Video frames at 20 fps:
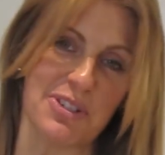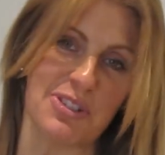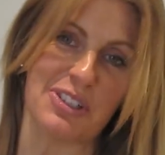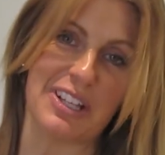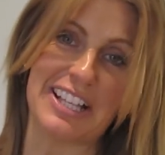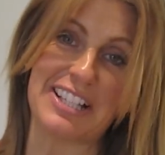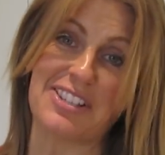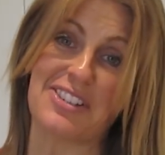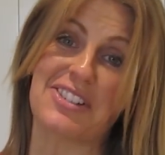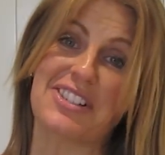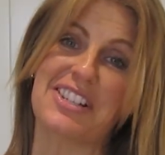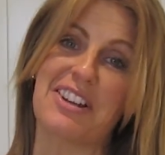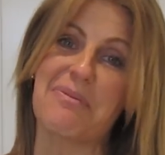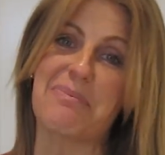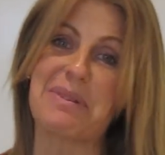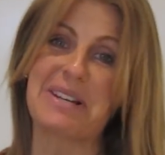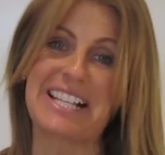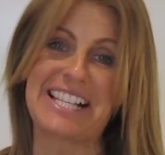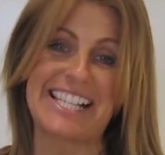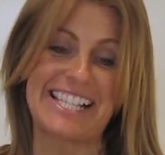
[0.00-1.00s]
and all that sort of stuff,
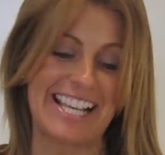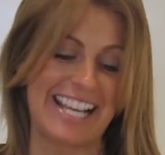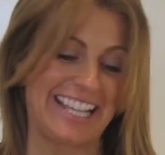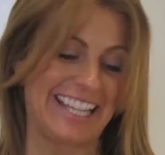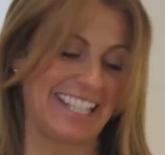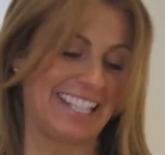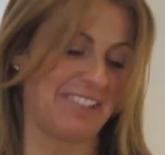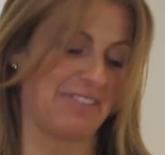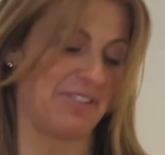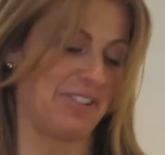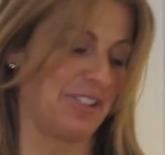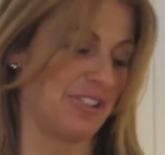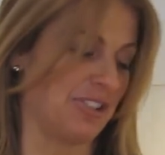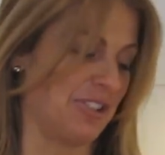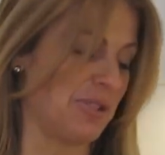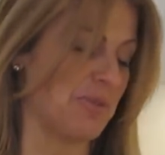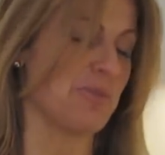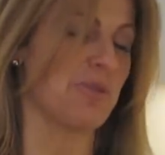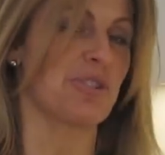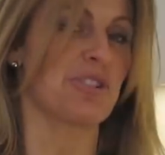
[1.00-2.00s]
but it said that if you
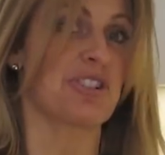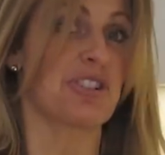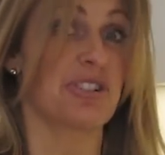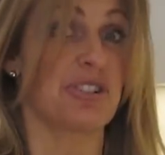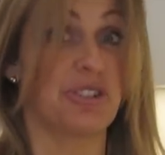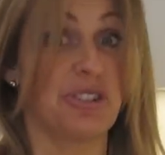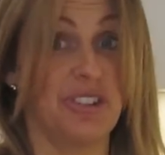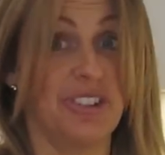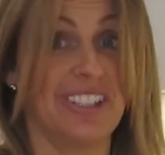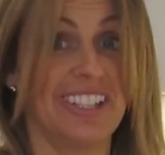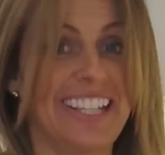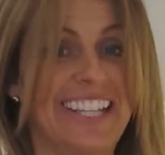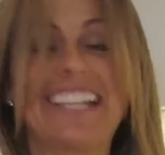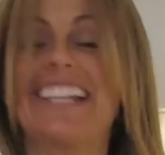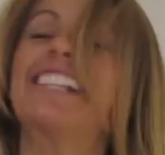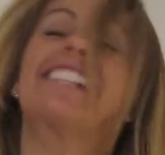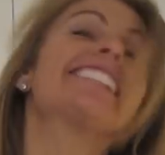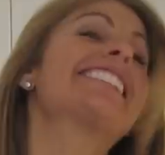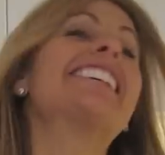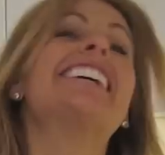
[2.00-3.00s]
want to,
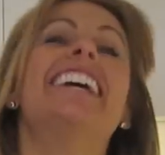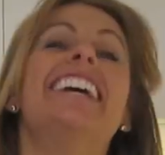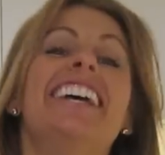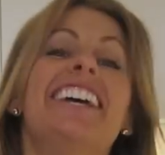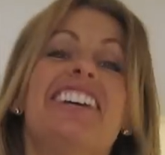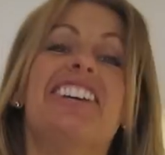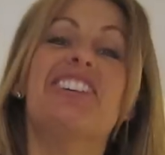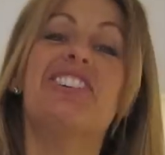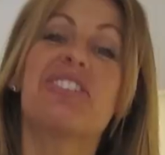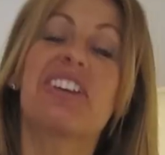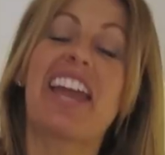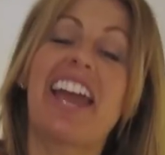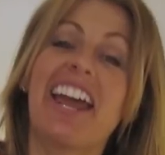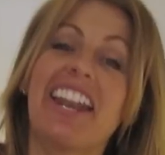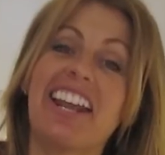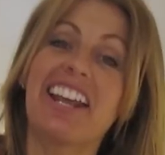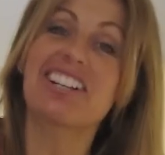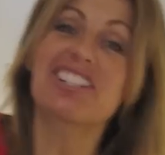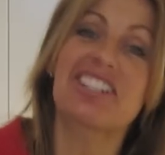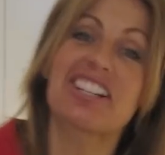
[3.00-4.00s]
yes, you
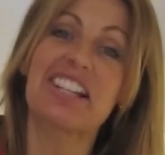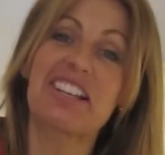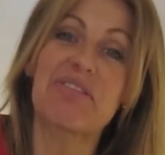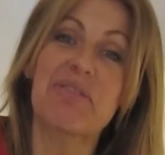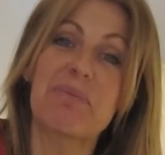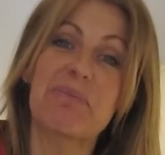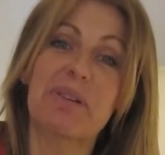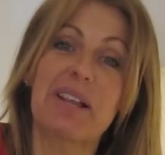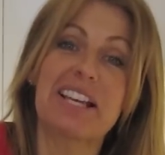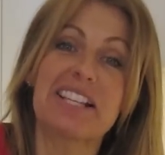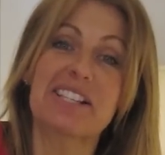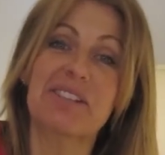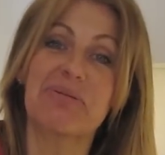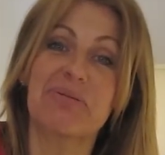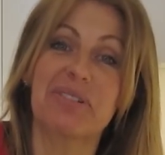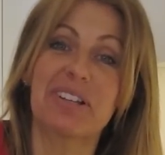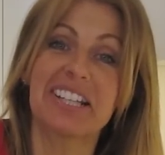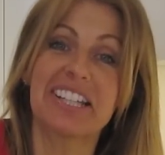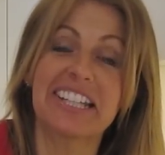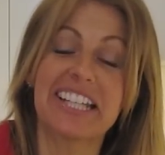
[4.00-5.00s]
can actually replace it
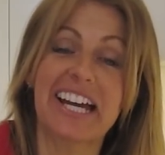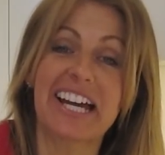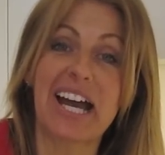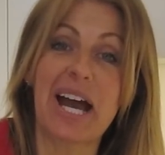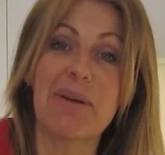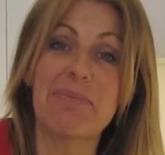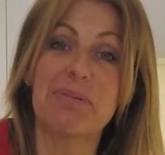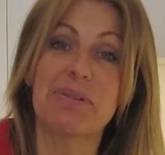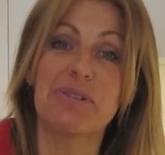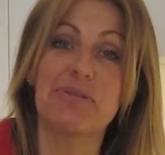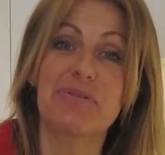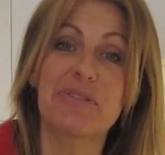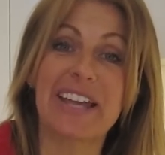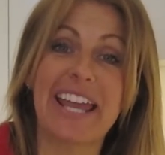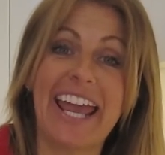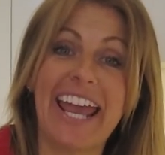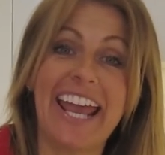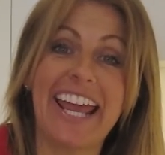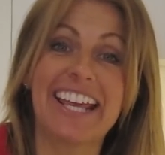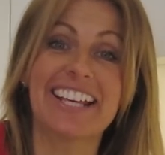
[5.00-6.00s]
with a couple of
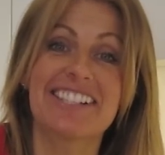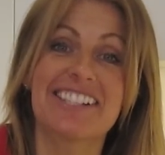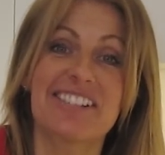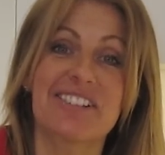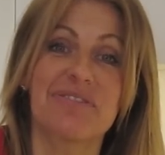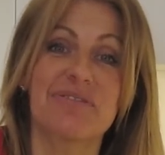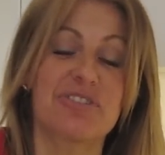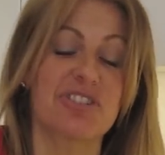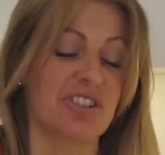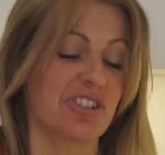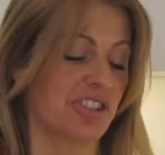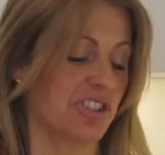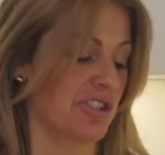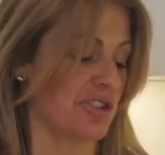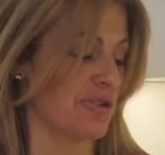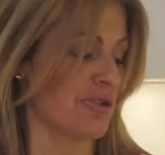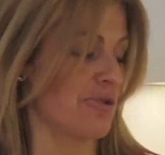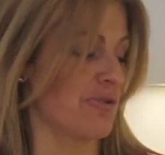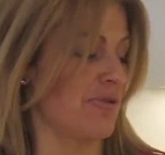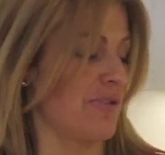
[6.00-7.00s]
cans of just
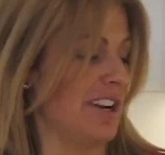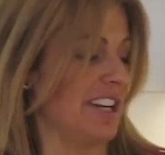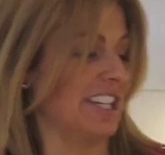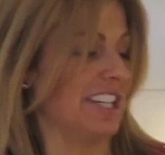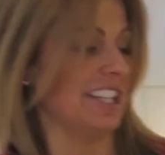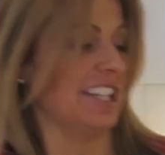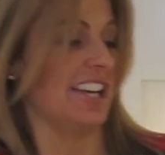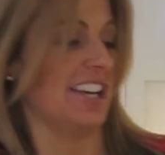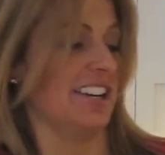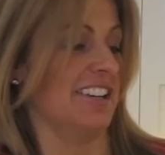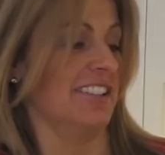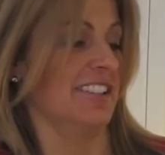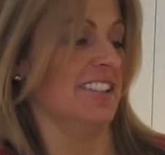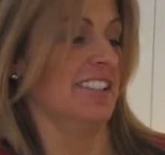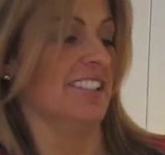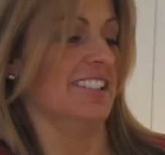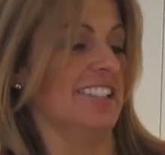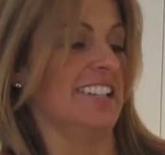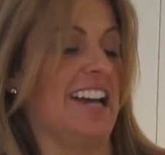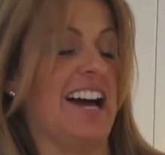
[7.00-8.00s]
your regular
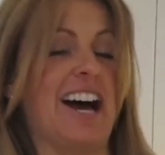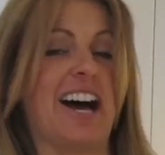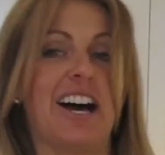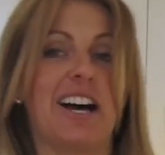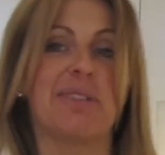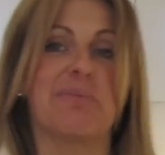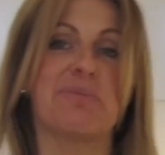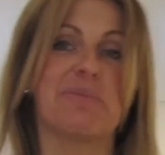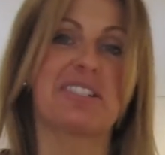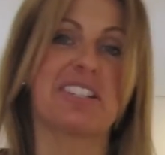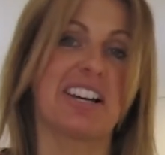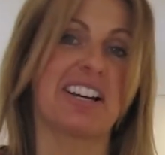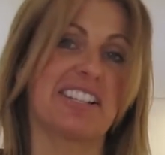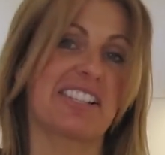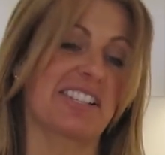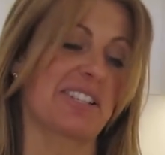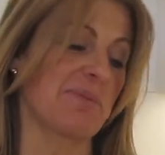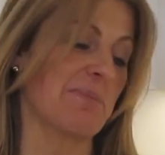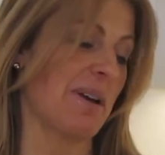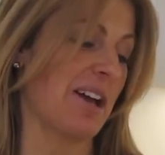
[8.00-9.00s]

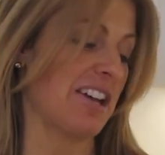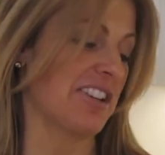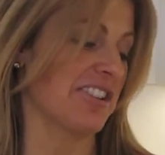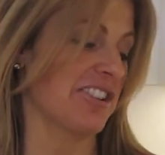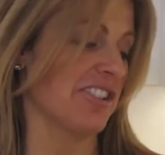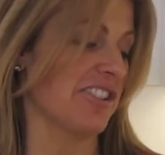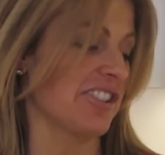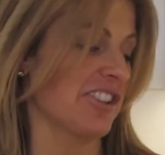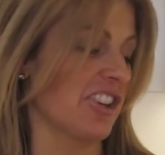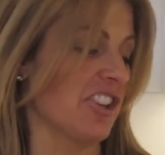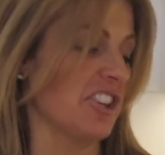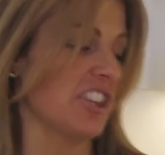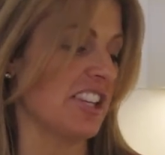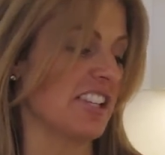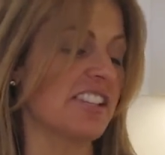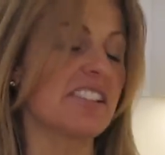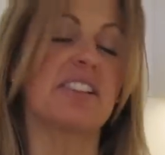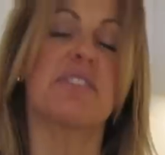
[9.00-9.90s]
diced tomatoes. So this